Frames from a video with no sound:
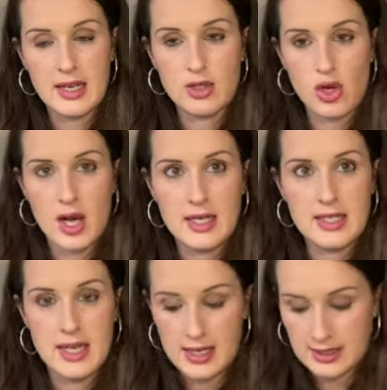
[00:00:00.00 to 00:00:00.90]
tried,
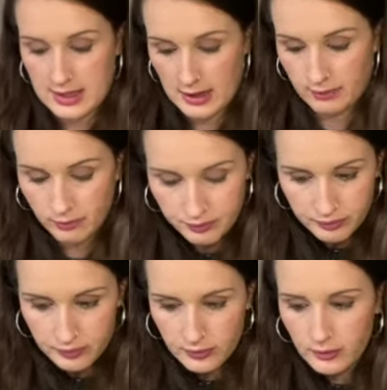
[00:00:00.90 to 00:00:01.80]
tick, done.
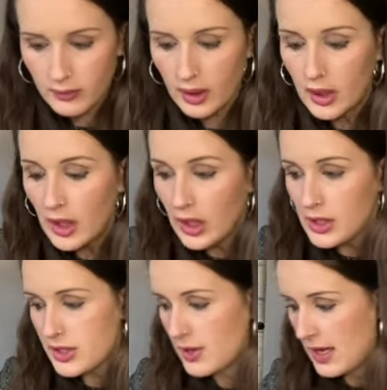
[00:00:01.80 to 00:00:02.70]

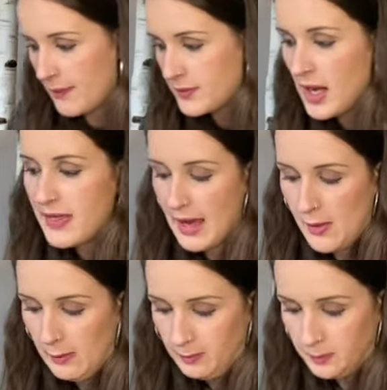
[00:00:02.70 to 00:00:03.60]
So yeah, done that one.